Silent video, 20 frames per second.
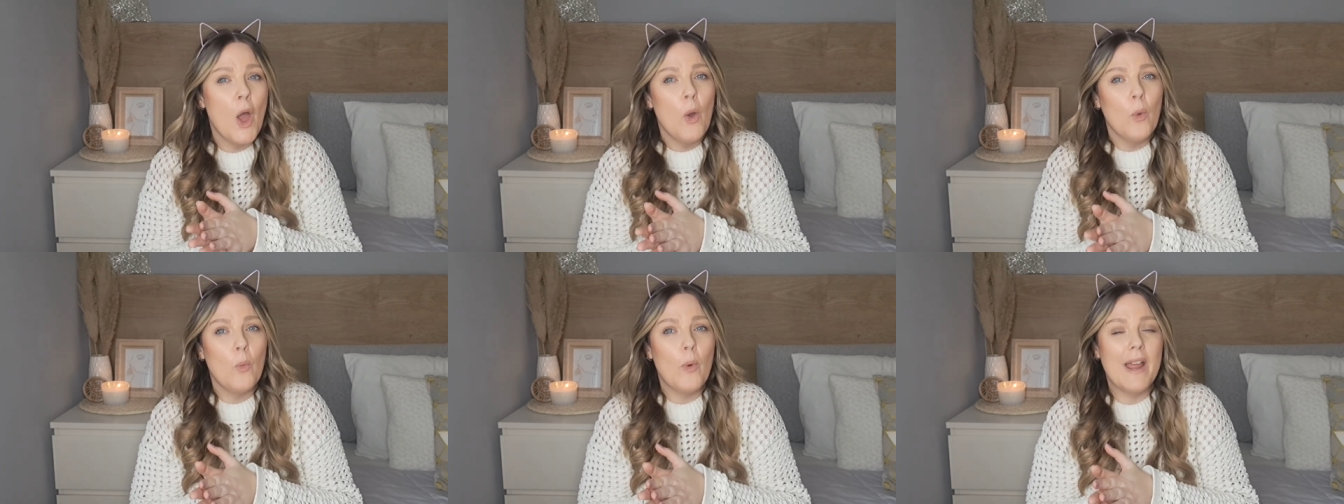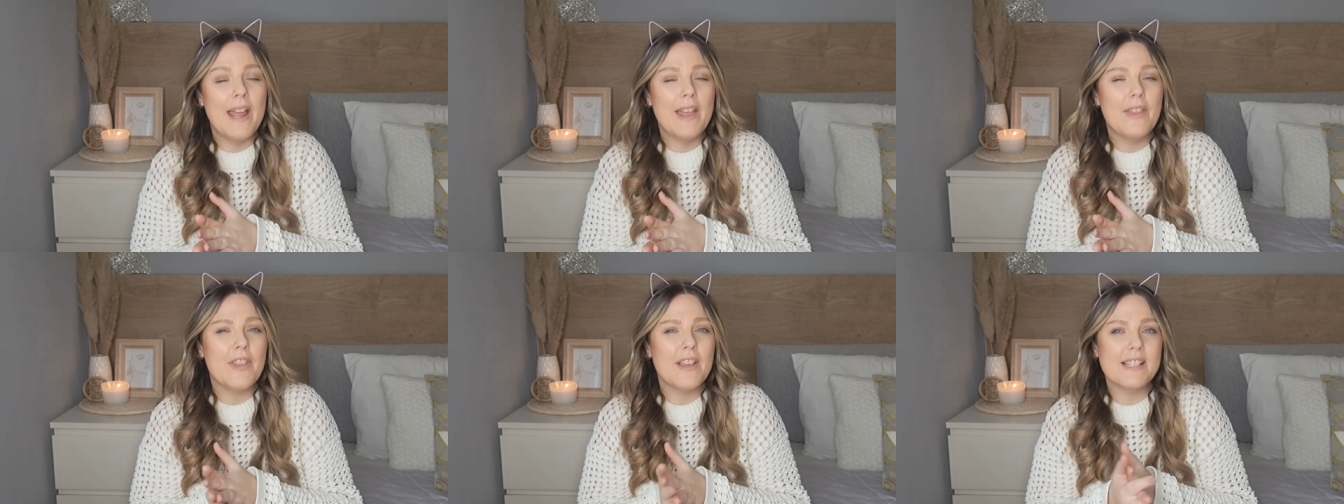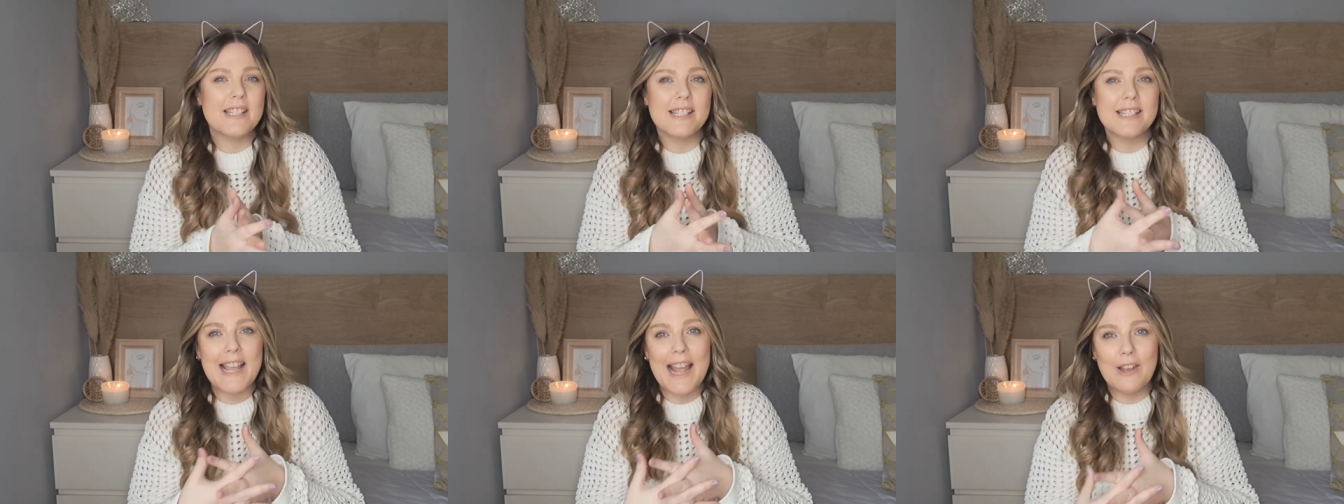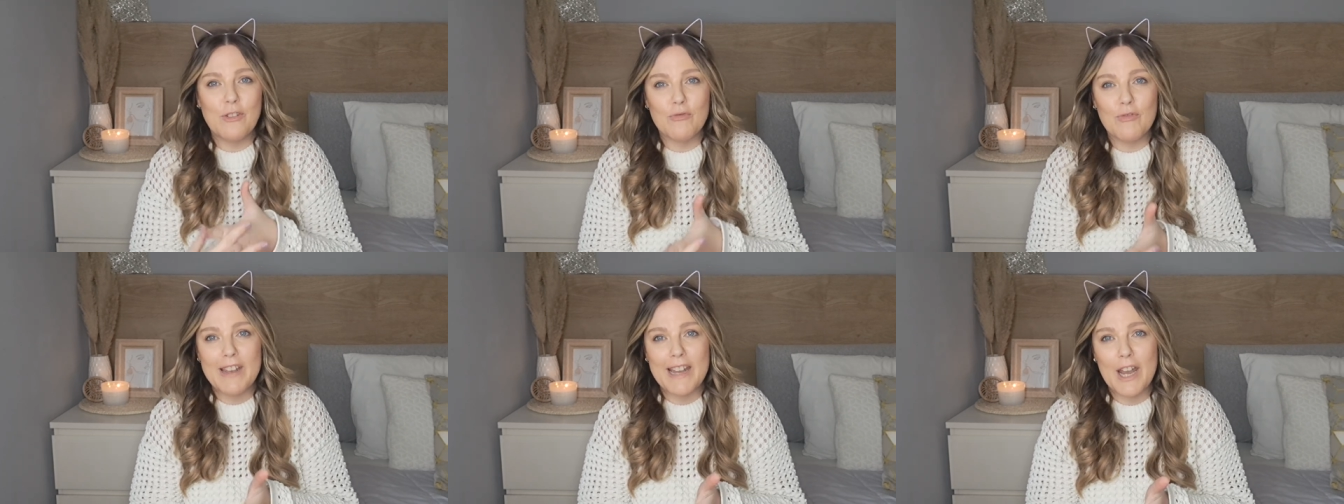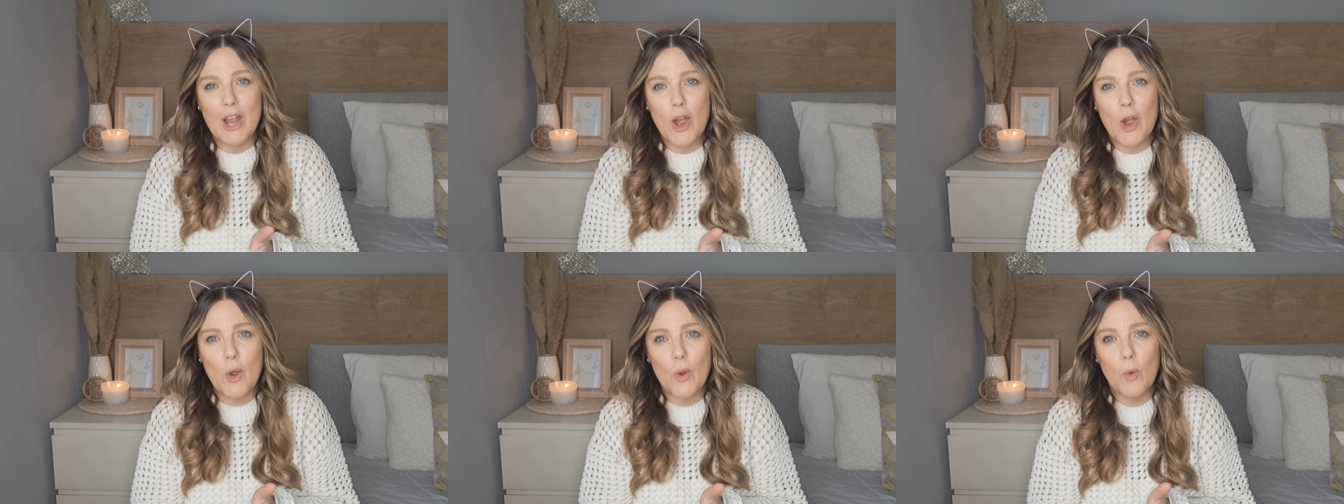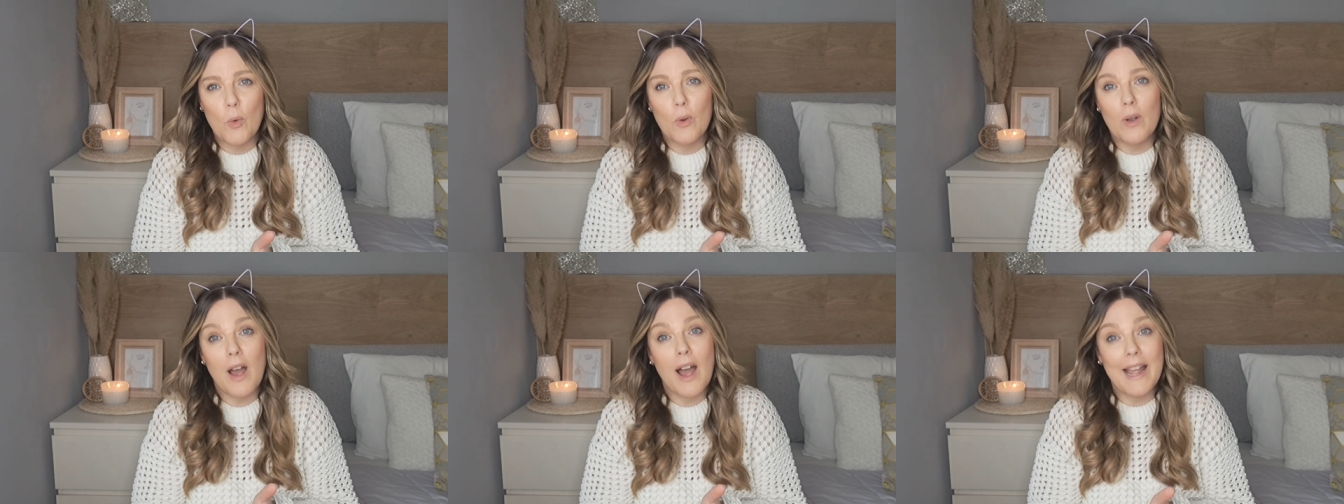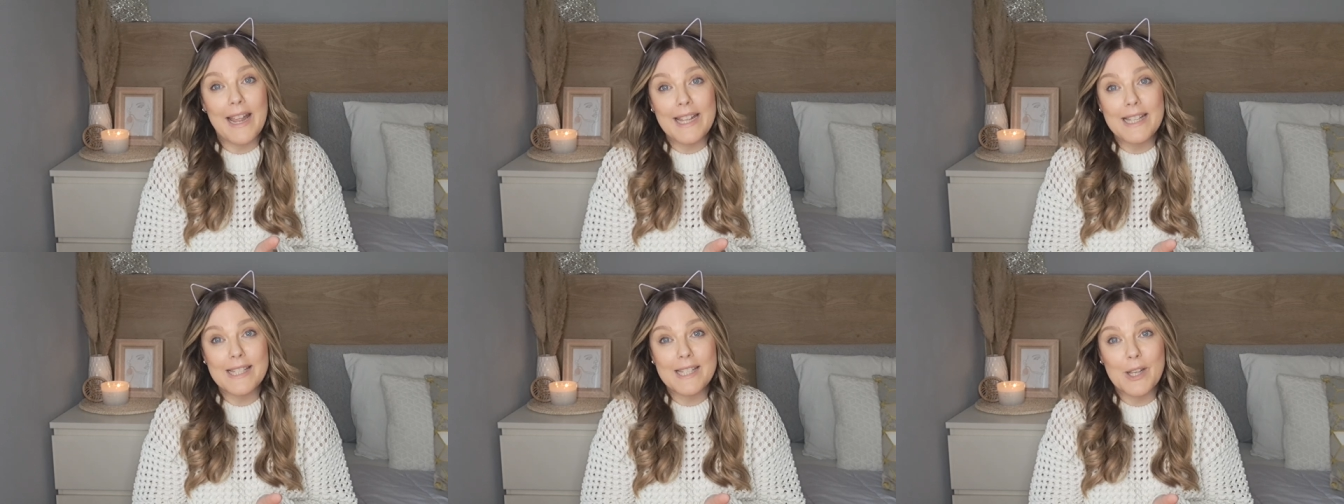with Sanrio
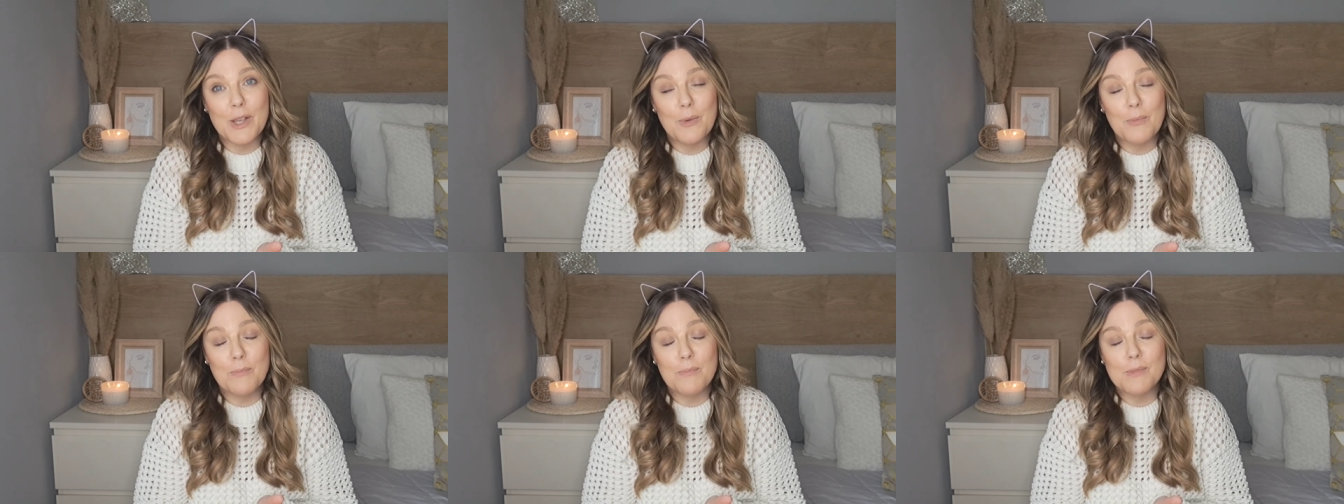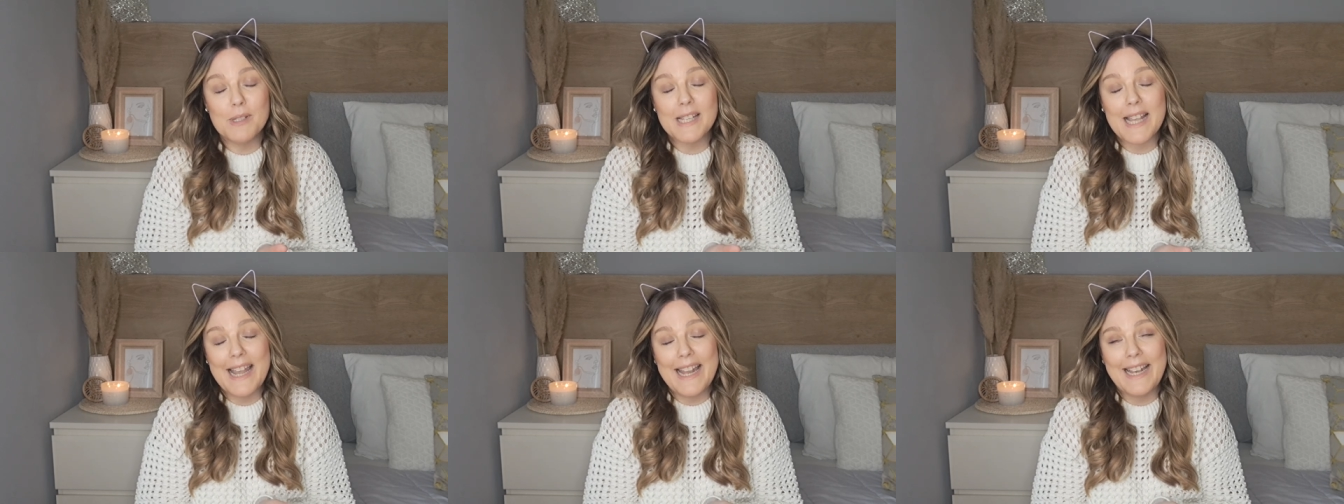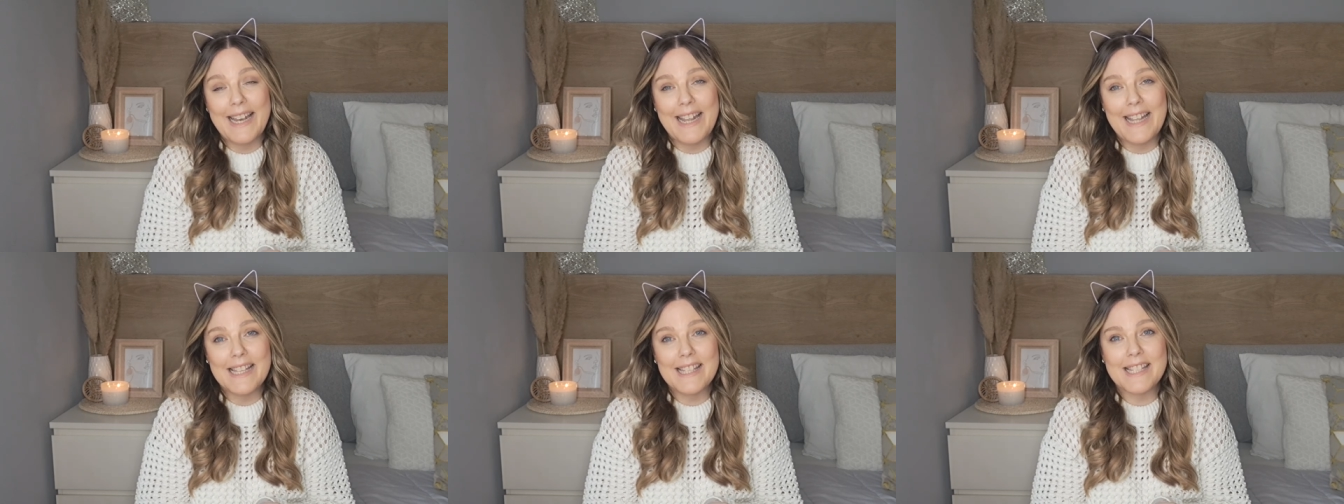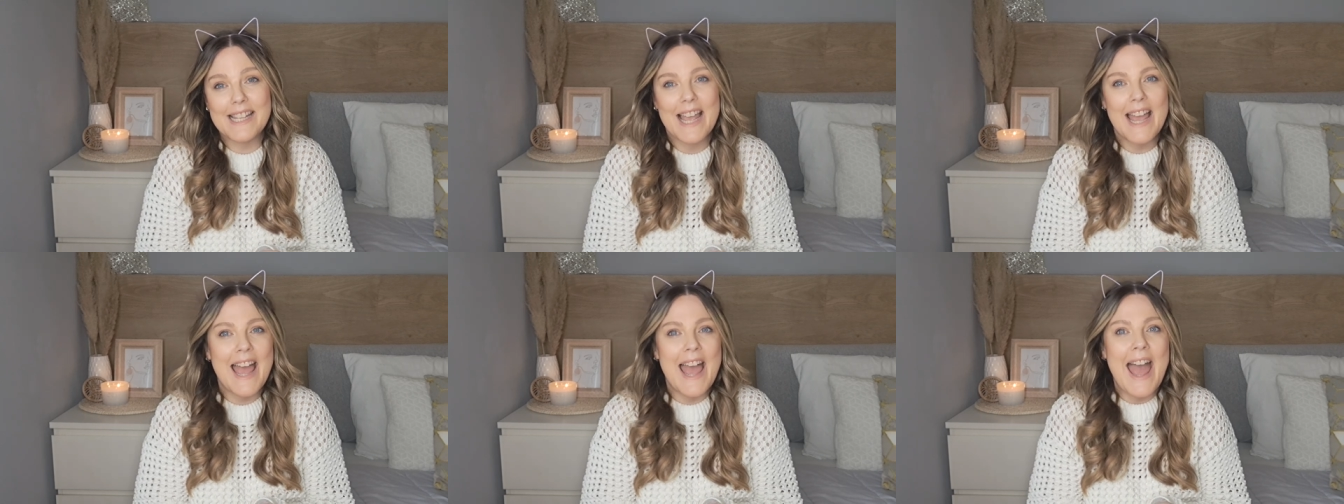items in it.